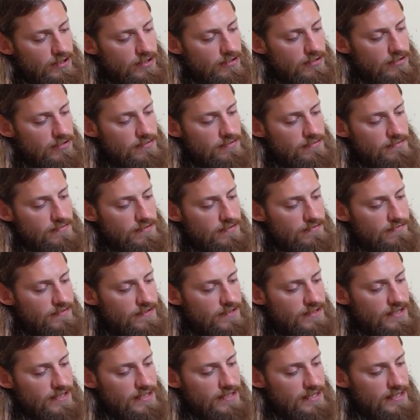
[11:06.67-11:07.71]
palm of the
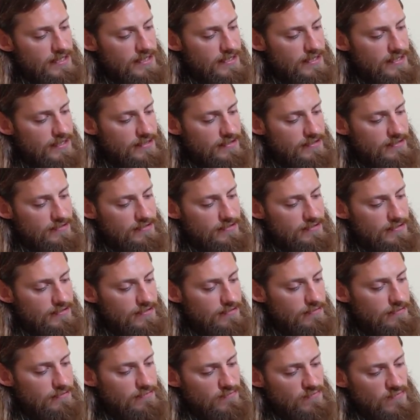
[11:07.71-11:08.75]
hand.
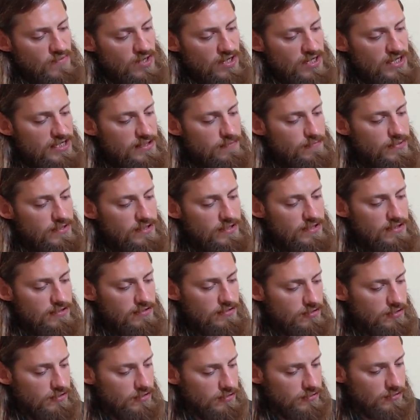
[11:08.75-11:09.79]
A nice big
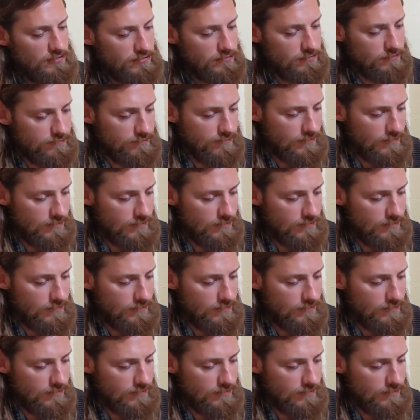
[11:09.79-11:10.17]
circle.